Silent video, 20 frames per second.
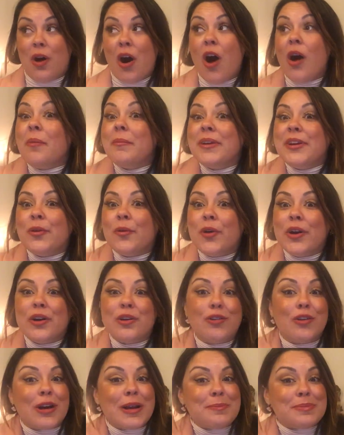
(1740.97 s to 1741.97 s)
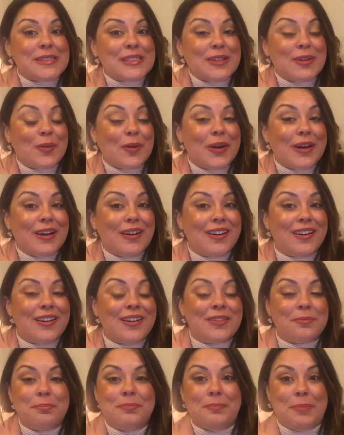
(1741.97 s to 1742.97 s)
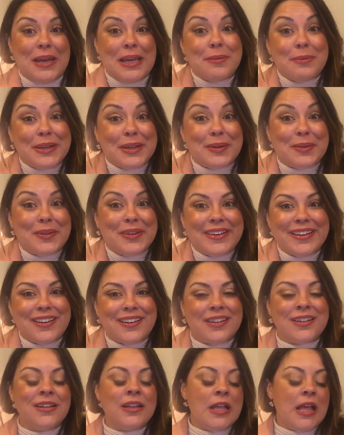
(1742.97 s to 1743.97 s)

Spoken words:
almond oil, grapeseed oil, baby oil,